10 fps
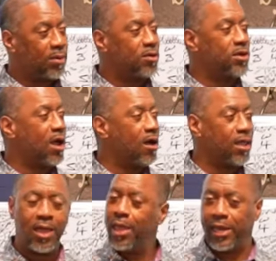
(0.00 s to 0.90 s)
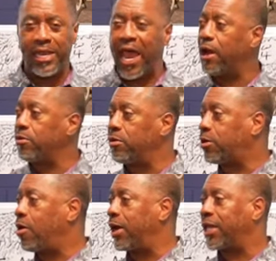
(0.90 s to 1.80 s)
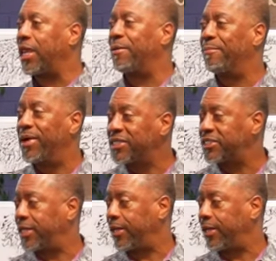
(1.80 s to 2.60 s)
you're young, not on no court to get it musty.